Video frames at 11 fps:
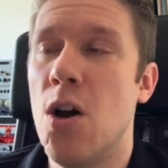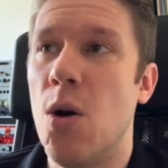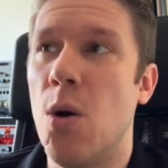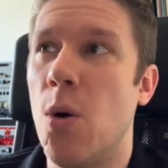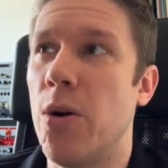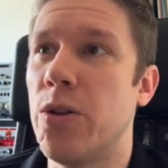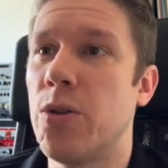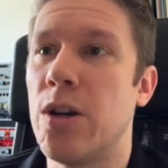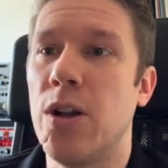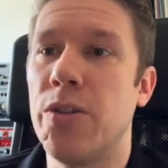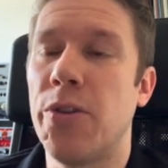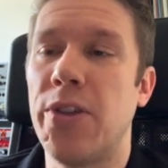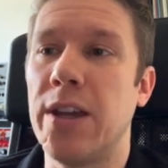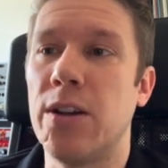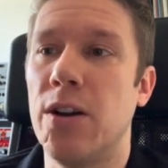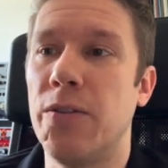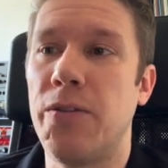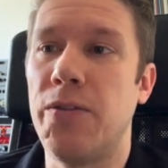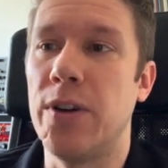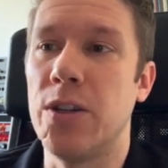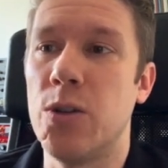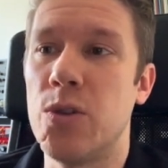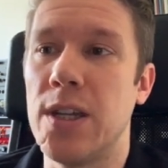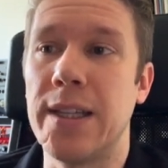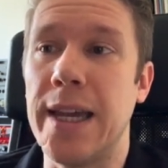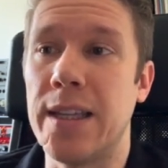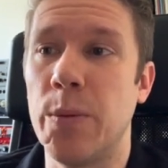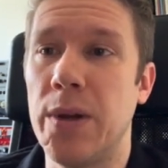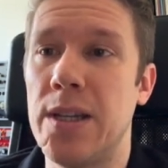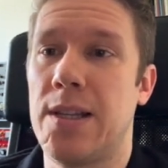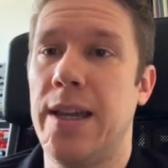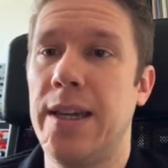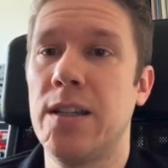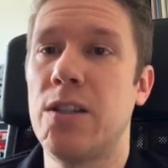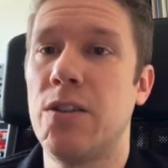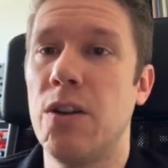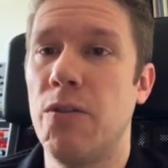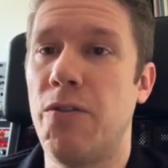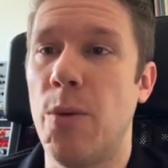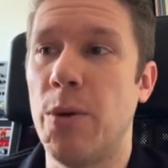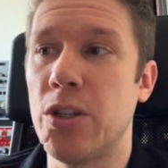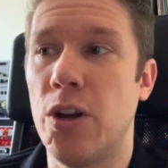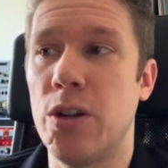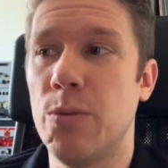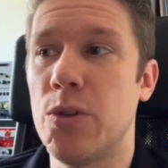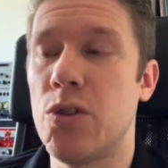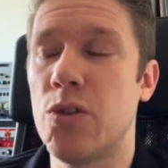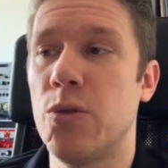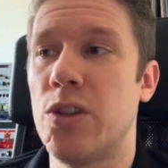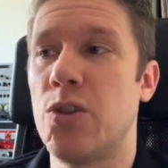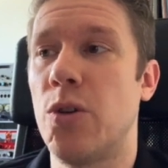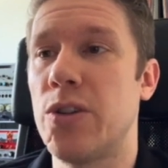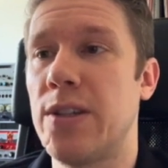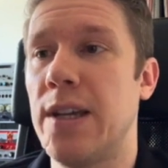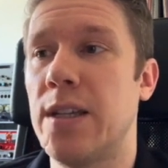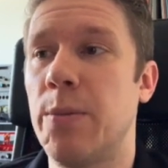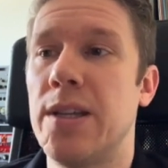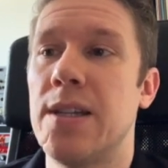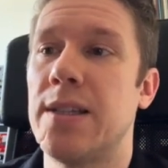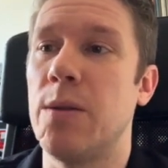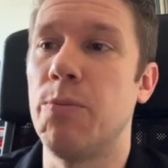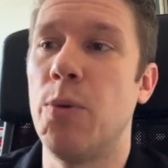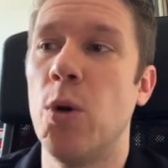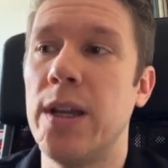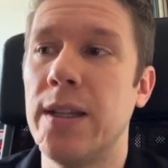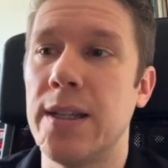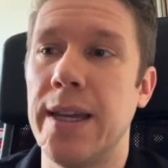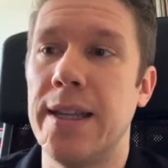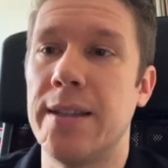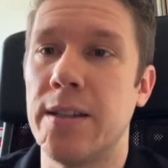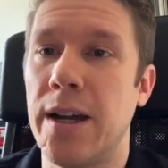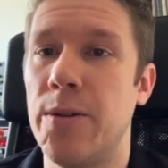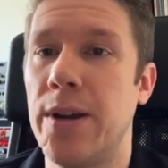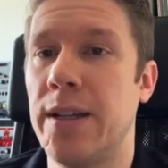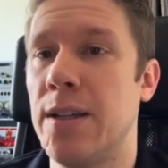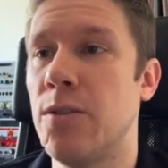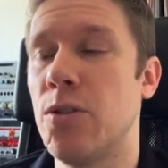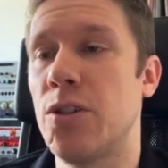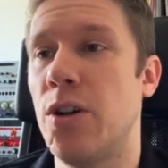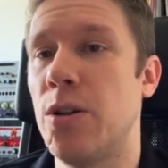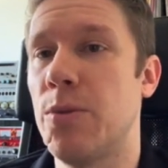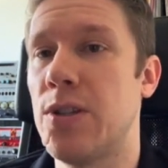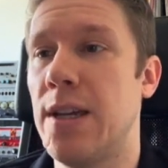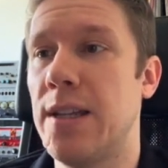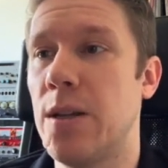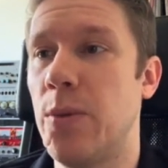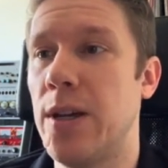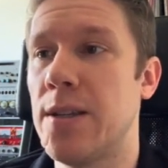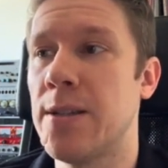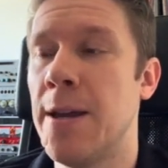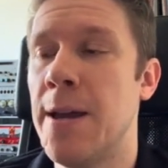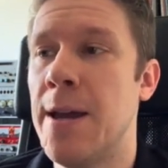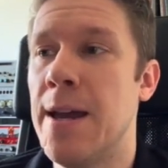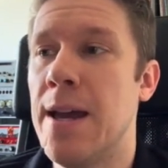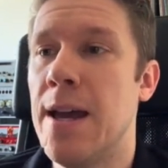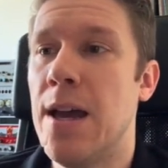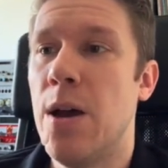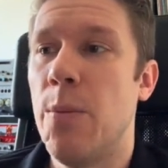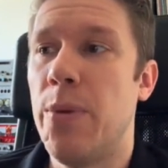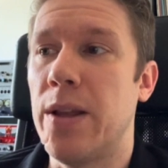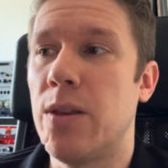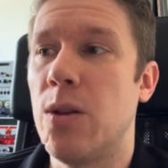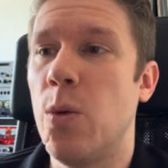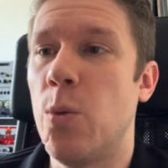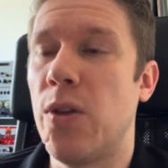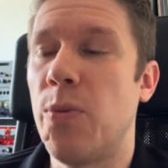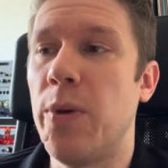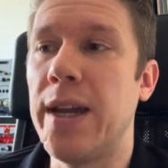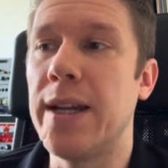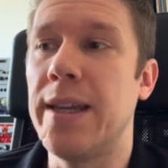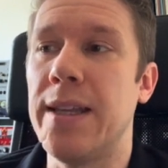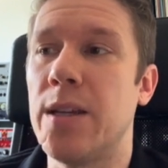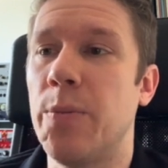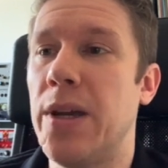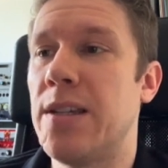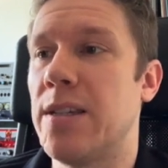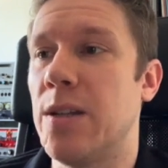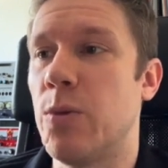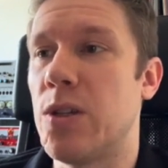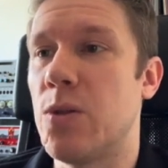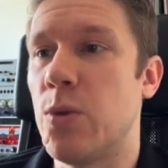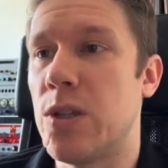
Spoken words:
or you can also think of using database links from autonomous to the source database and then pulling the data directly into autonomous database. But with bigger databases and with